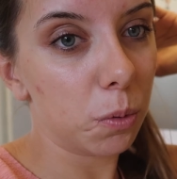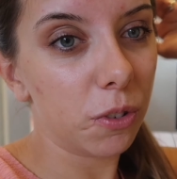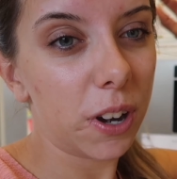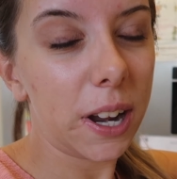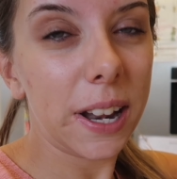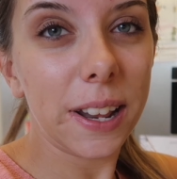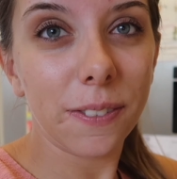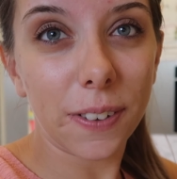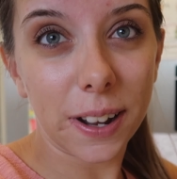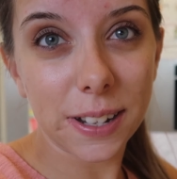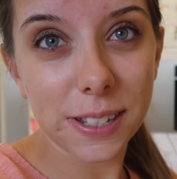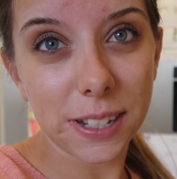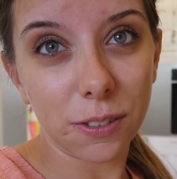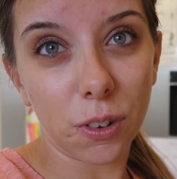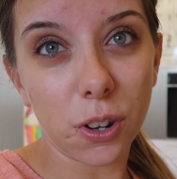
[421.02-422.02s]
really
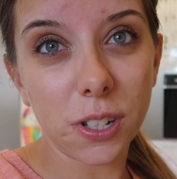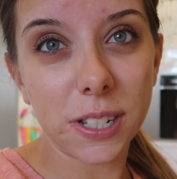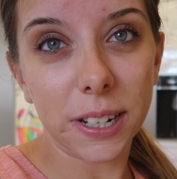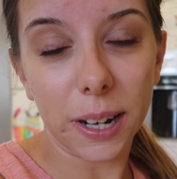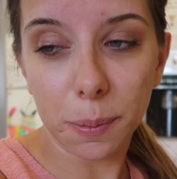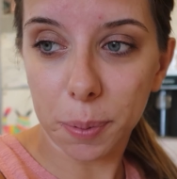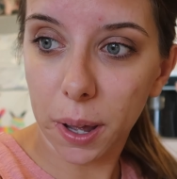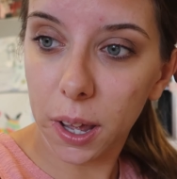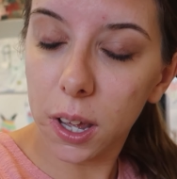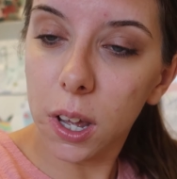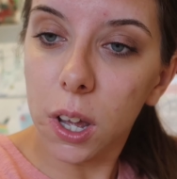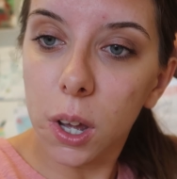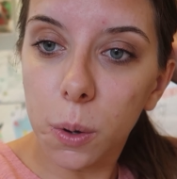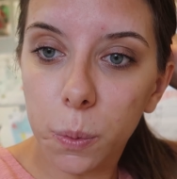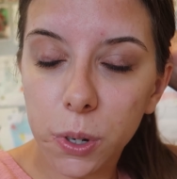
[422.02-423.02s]
fancy roast dinner, but
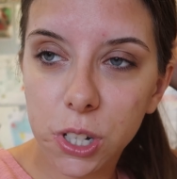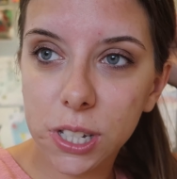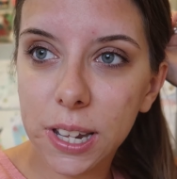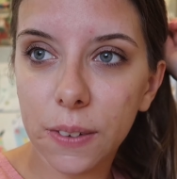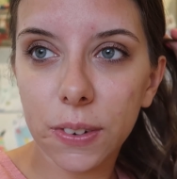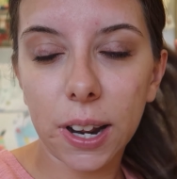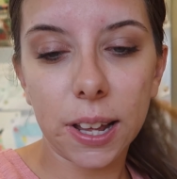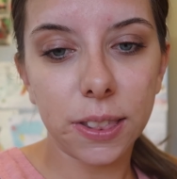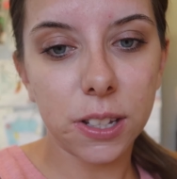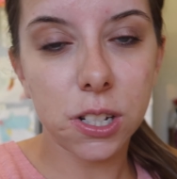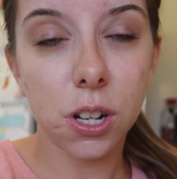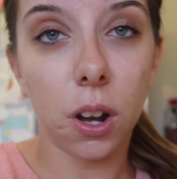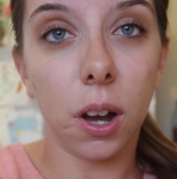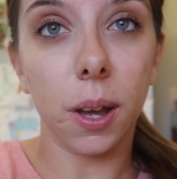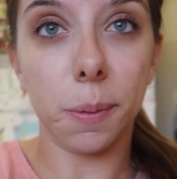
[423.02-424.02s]
we just haven't had the
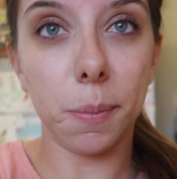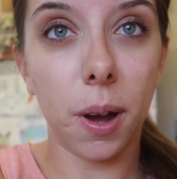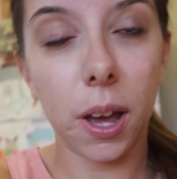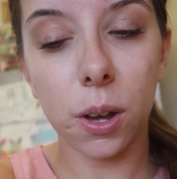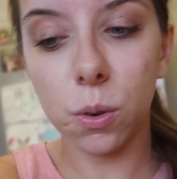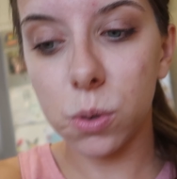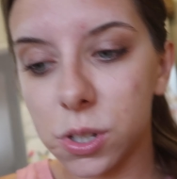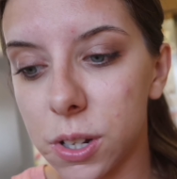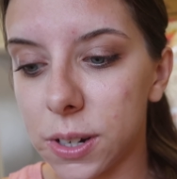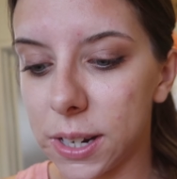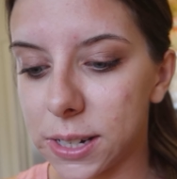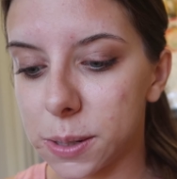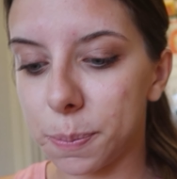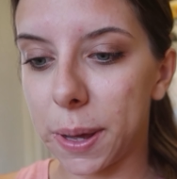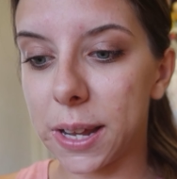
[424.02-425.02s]
time. I also
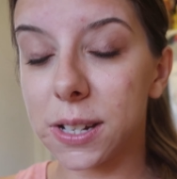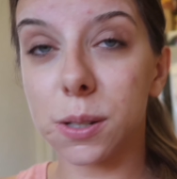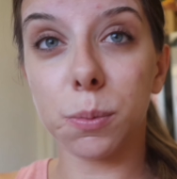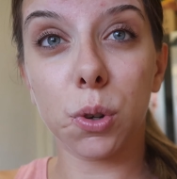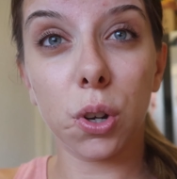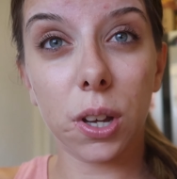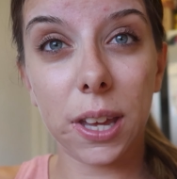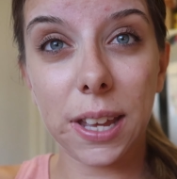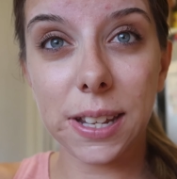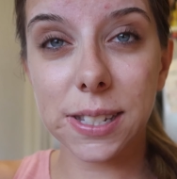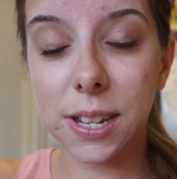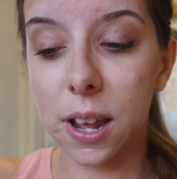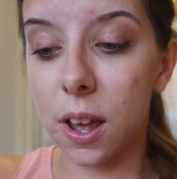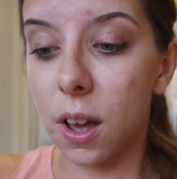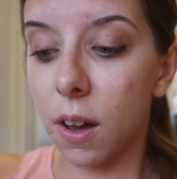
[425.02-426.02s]
need to bake some cookies
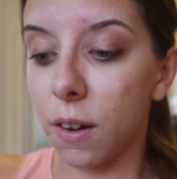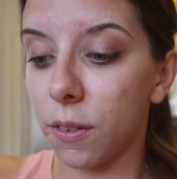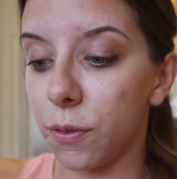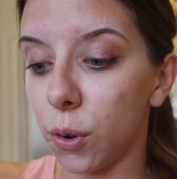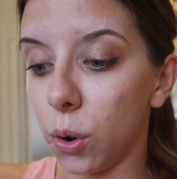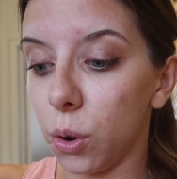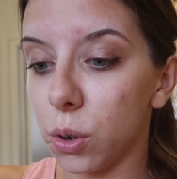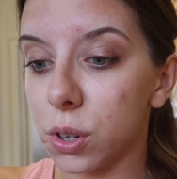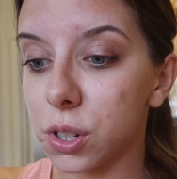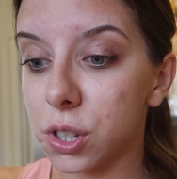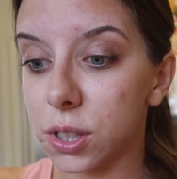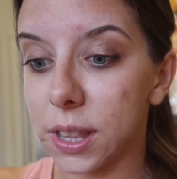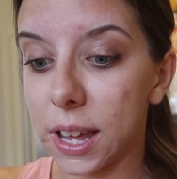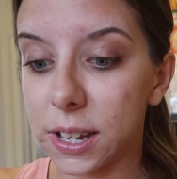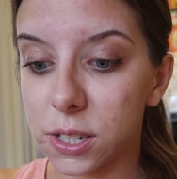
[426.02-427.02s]
for
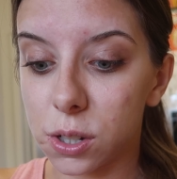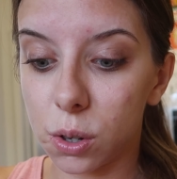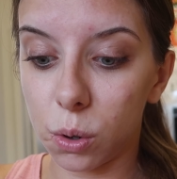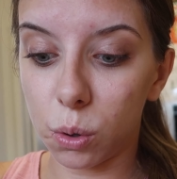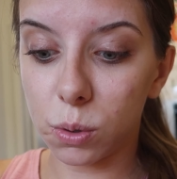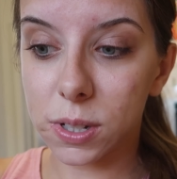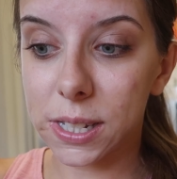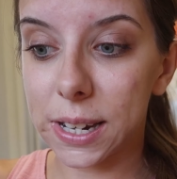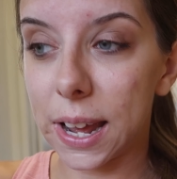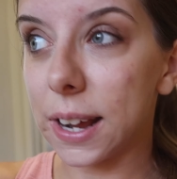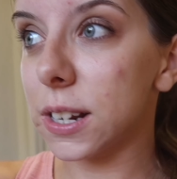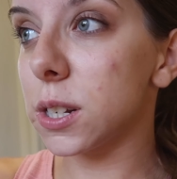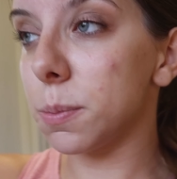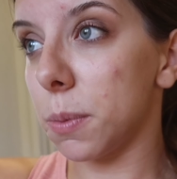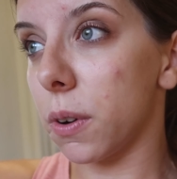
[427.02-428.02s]
their school
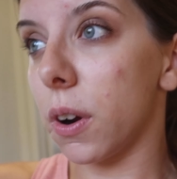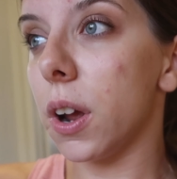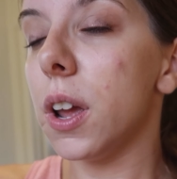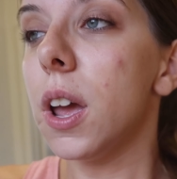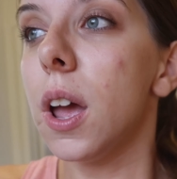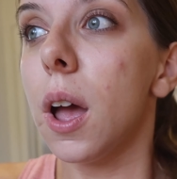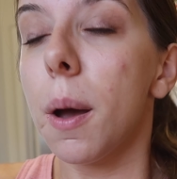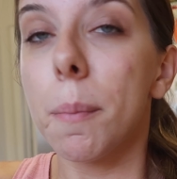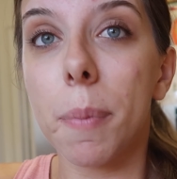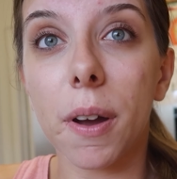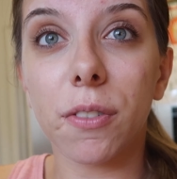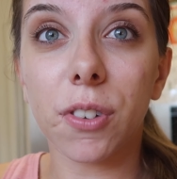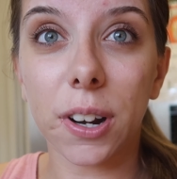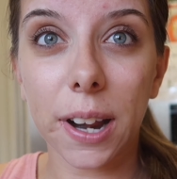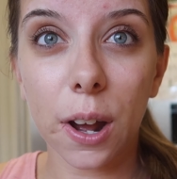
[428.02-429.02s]
snack tomorrow, but
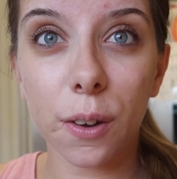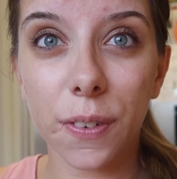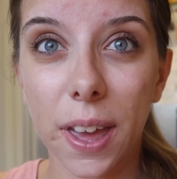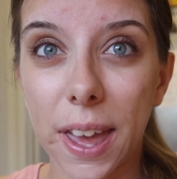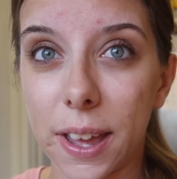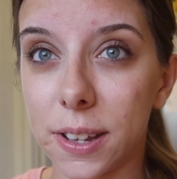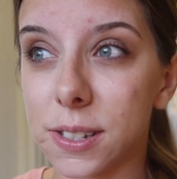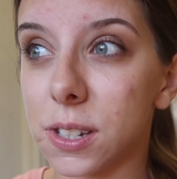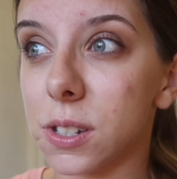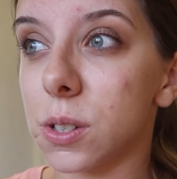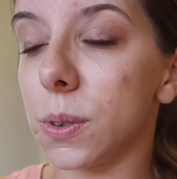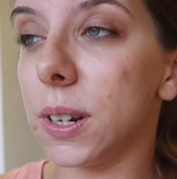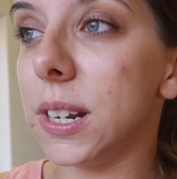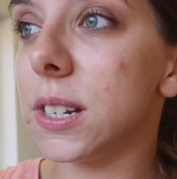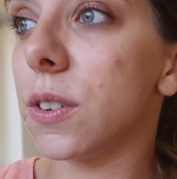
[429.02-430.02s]
I've run out of eggs,
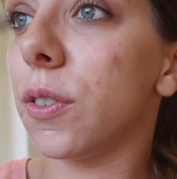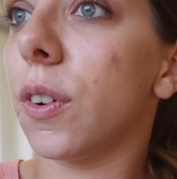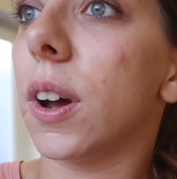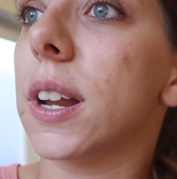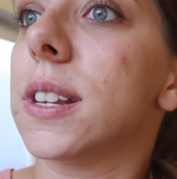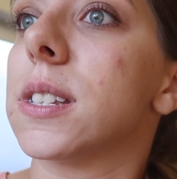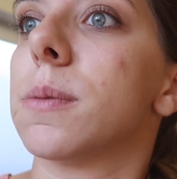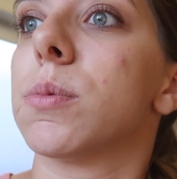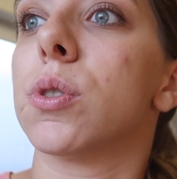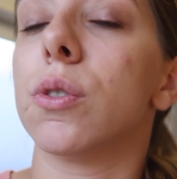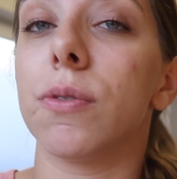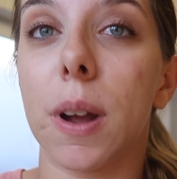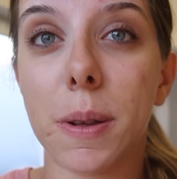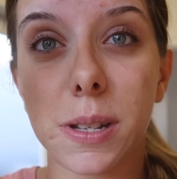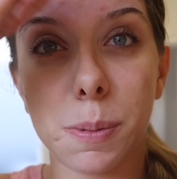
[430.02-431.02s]
so I need to find some sort
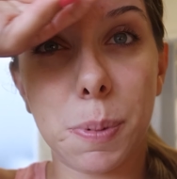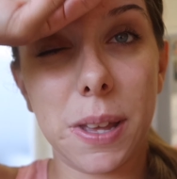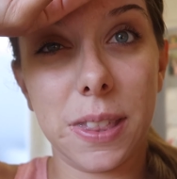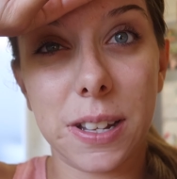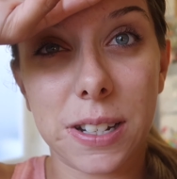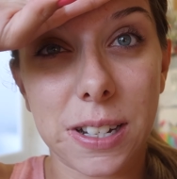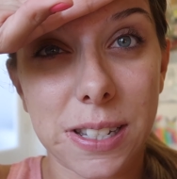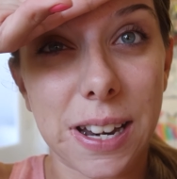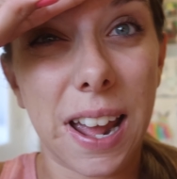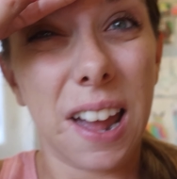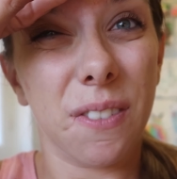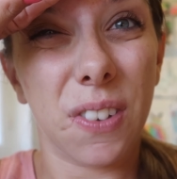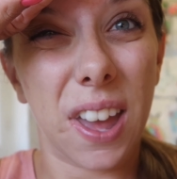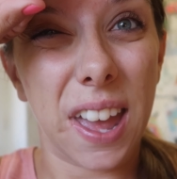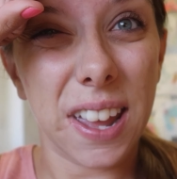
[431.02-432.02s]
of recipe that doesn't
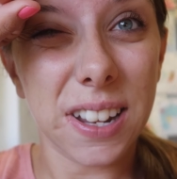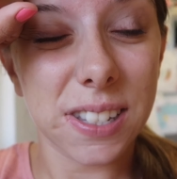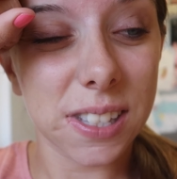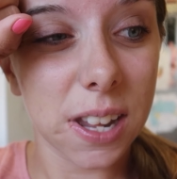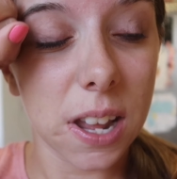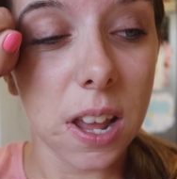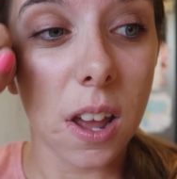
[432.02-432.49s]
have eggs.